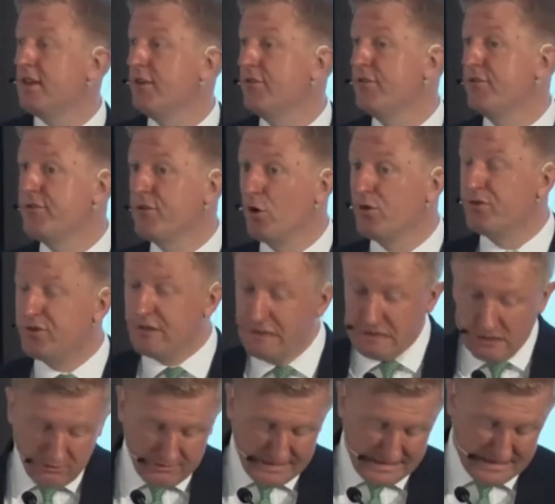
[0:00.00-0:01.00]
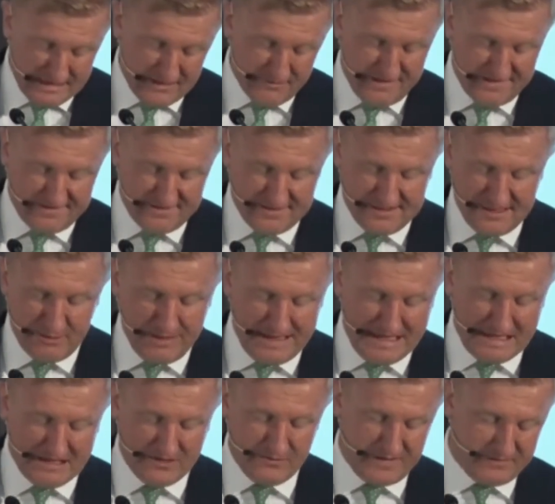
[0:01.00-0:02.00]
have, of course, long innovated their
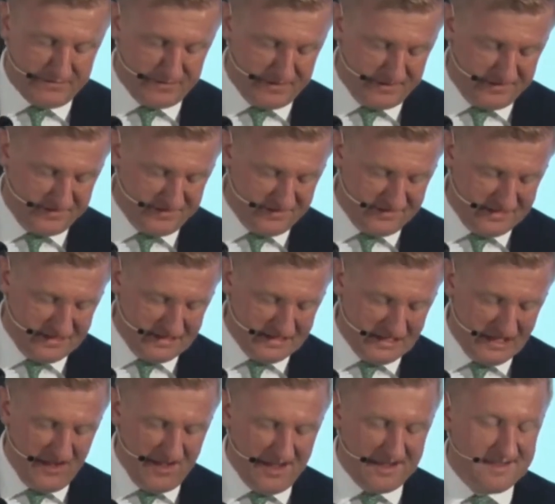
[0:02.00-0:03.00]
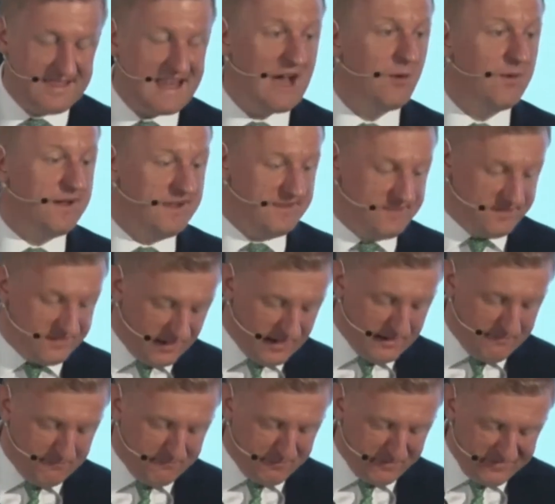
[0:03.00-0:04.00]
way out of adversity, and now it's
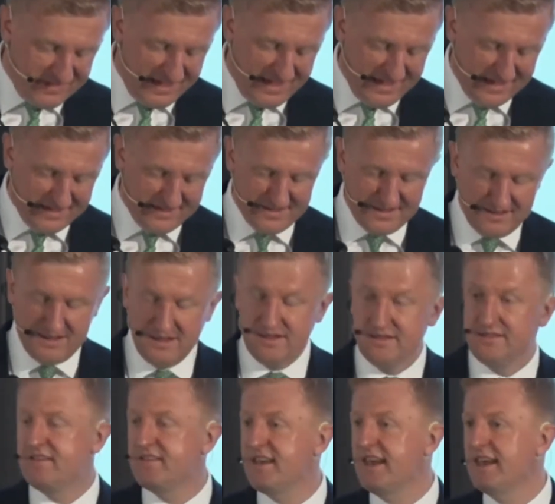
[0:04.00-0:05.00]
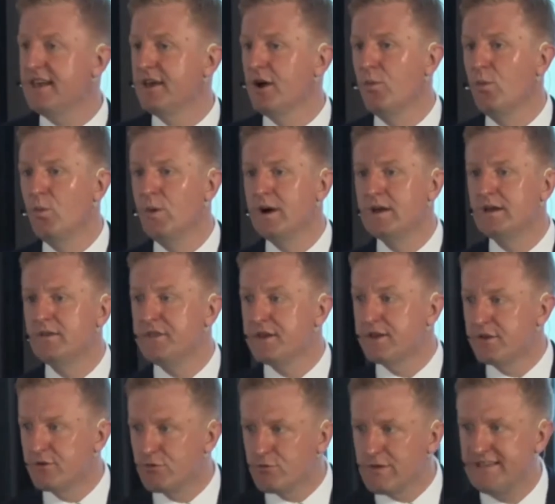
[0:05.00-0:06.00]
time for tech to take on one of the
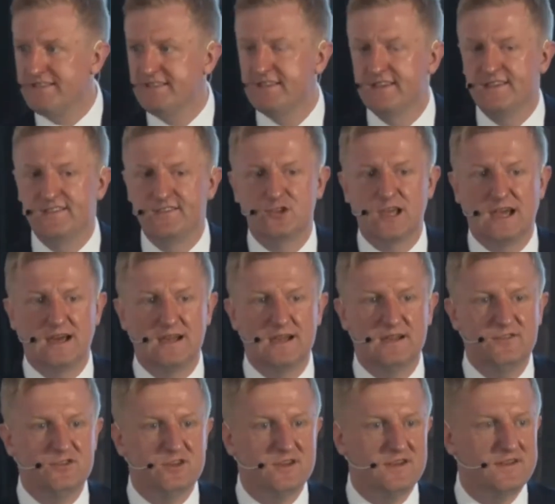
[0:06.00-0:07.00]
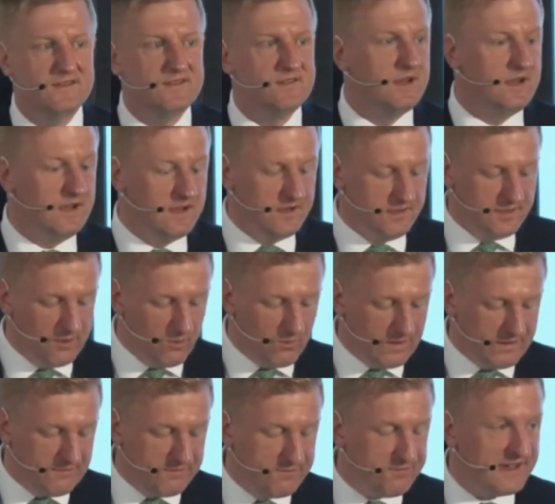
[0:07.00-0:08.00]
greatest challenges that
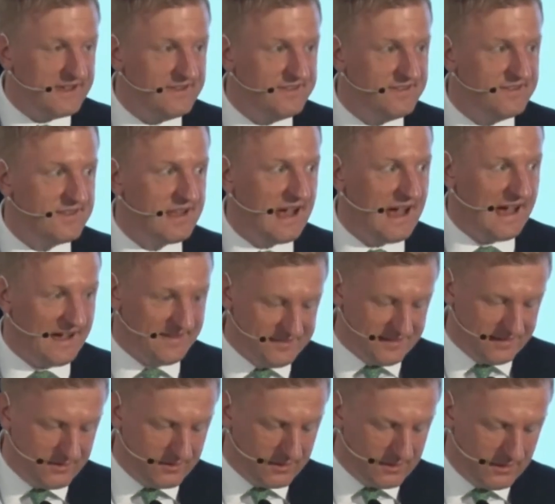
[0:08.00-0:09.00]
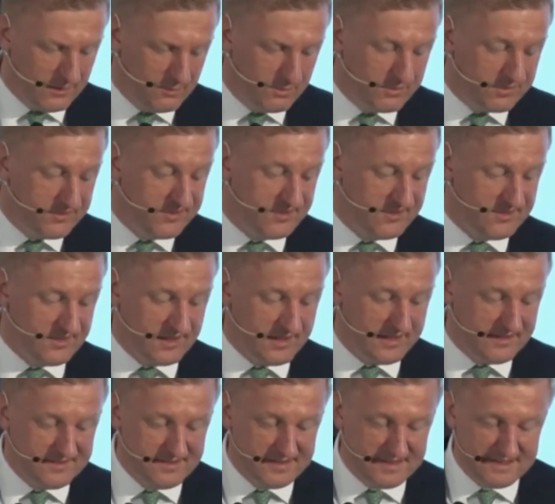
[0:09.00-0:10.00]
we face as a global
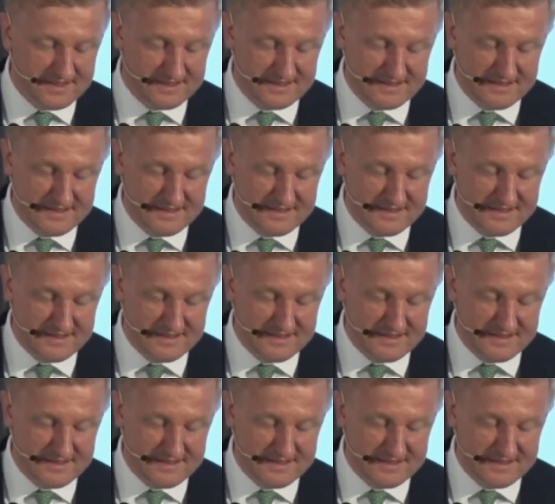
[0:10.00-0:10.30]
society.